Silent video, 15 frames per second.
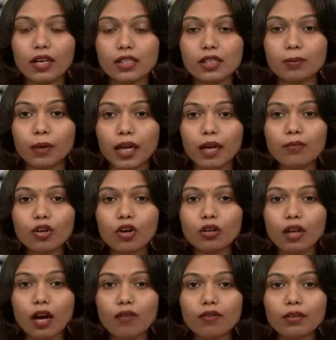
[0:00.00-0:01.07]
is blamed on
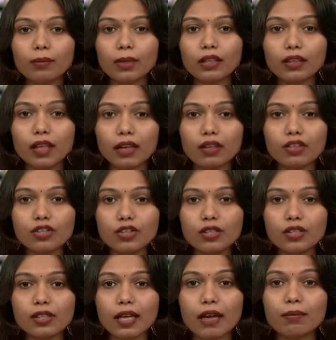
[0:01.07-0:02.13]
government
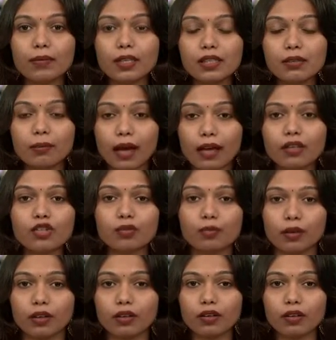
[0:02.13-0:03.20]
negligence and
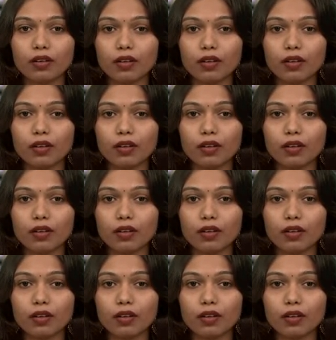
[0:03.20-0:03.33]
mismanagement.